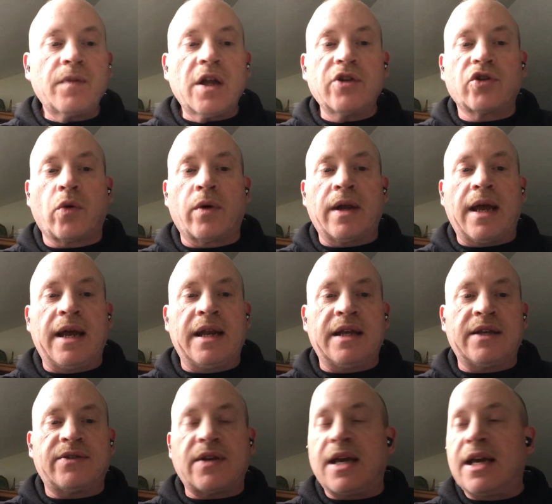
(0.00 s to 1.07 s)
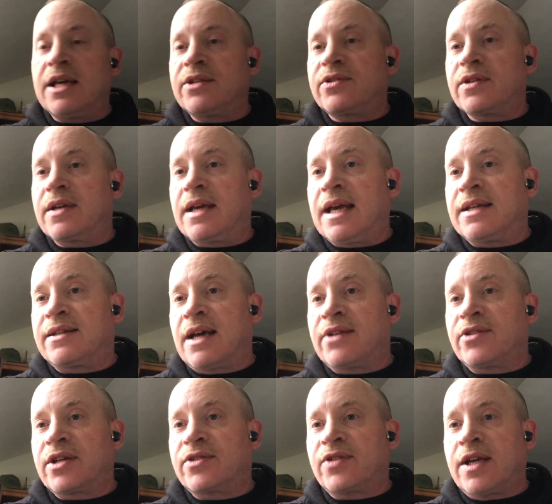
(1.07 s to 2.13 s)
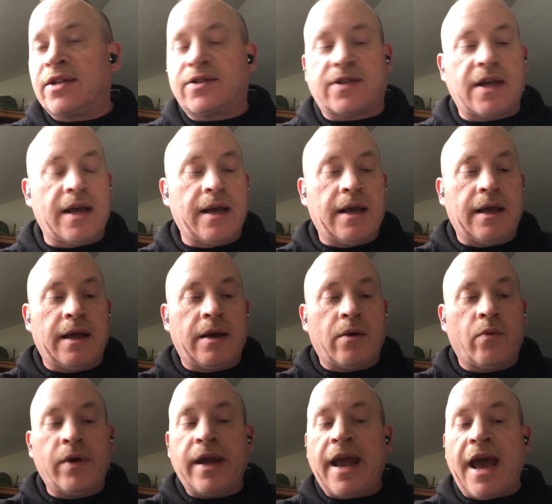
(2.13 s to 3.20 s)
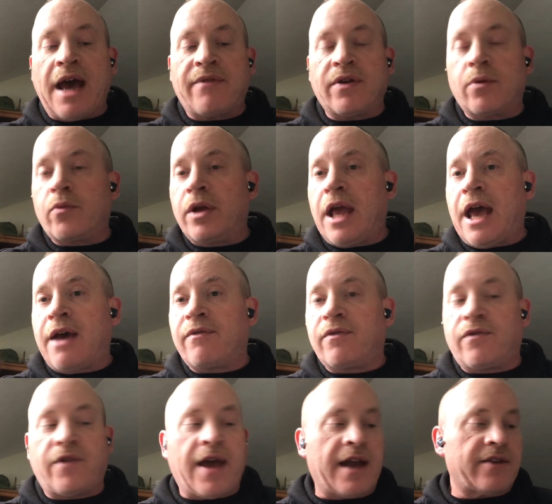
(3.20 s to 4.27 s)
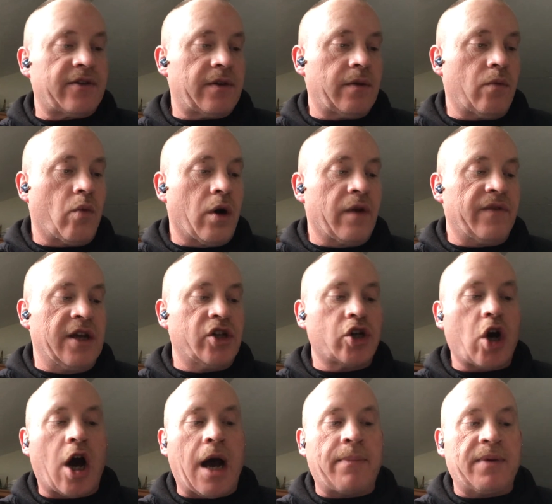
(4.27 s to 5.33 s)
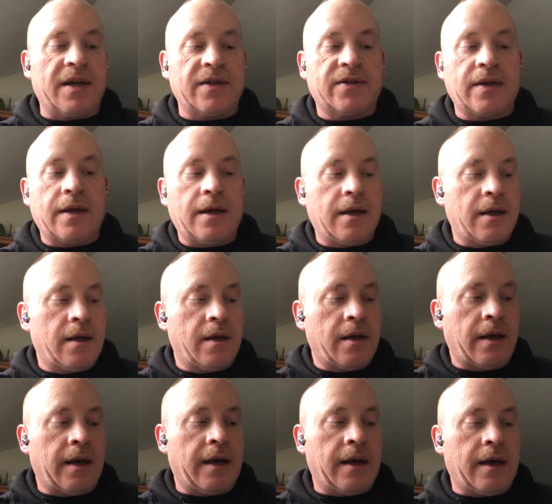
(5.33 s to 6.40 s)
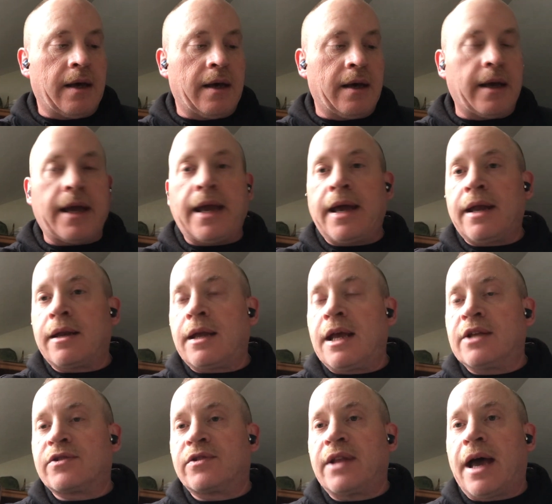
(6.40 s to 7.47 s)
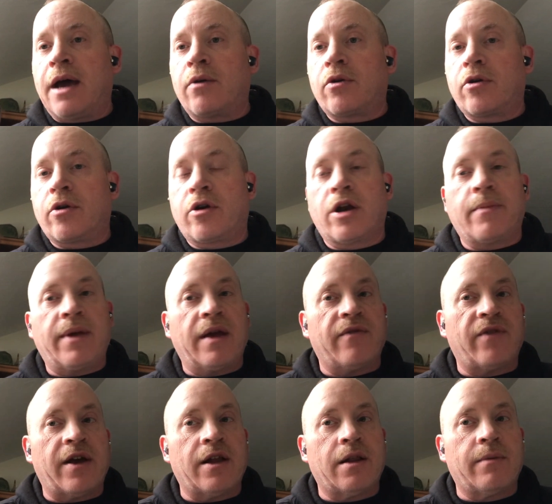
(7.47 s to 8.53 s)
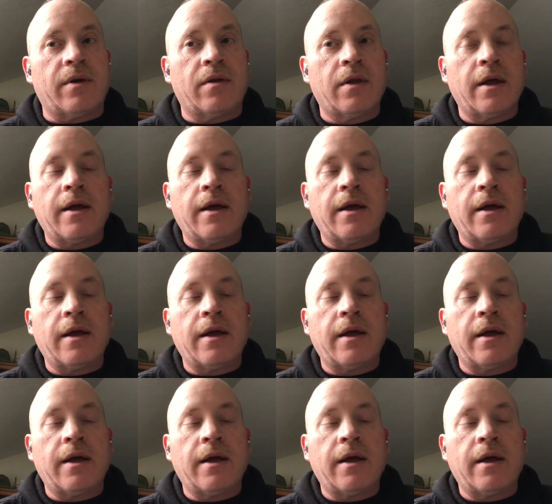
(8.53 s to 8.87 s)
So it is, is it does exist. We have it. We have, in fact, one of each copies, uh, and it's now going to be available